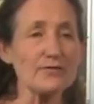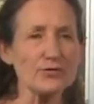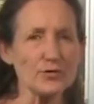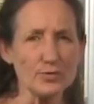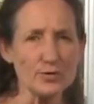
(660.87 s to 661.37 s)
a
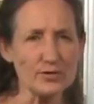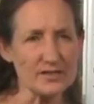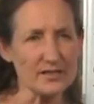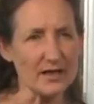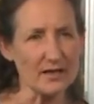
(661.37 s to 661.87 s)
few
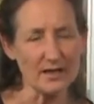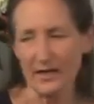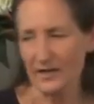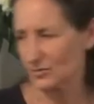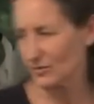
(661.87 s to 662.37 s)
books, and I'd
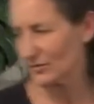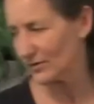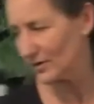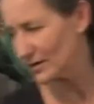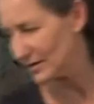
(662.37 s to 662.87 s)
like to
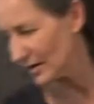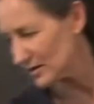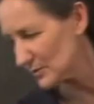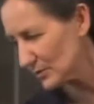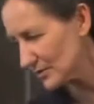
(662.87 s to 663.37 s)
refer to
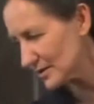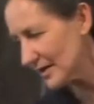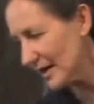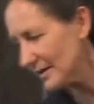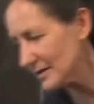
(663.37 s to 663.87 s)
those books
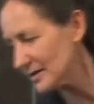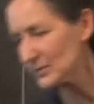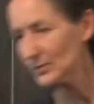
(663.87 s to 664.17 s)
now. This